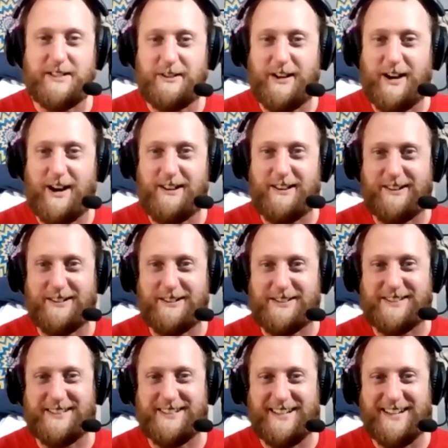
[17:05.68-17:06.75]
twenty two
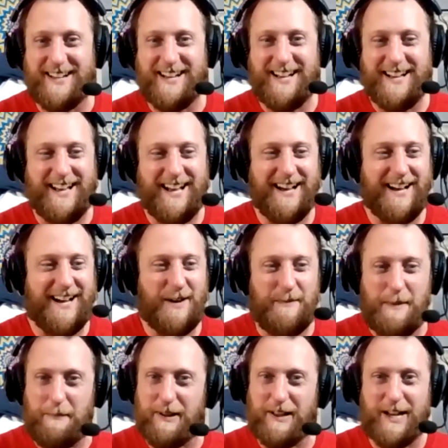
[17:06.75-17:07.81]
dollars.
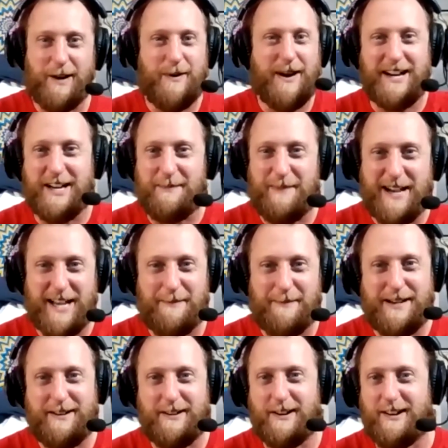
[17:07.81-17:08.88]
Um, plug it right into my
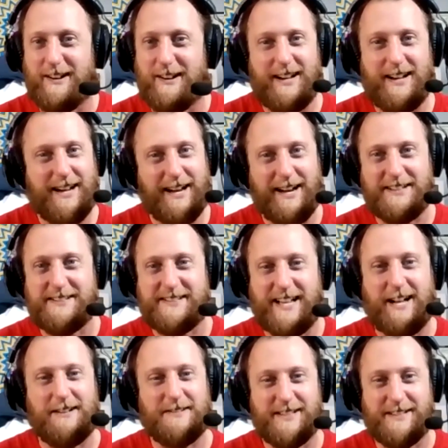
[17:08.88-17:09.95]
computer, and it
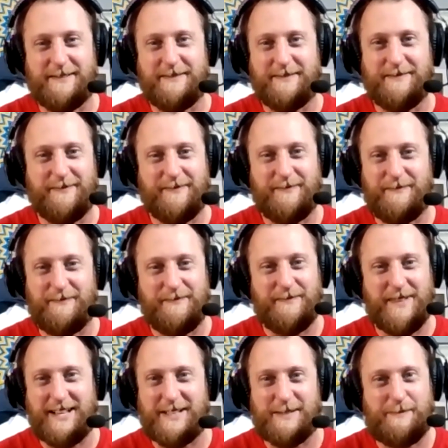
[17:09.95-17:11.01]
sounds and
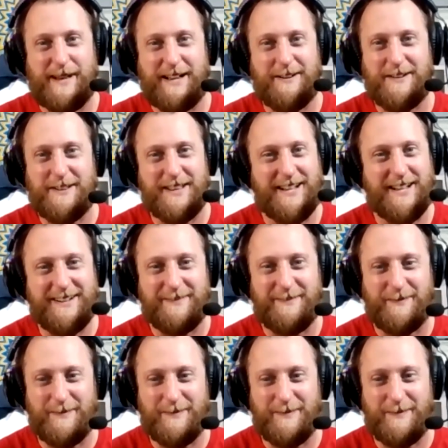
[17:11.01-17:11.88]
is better. It sounds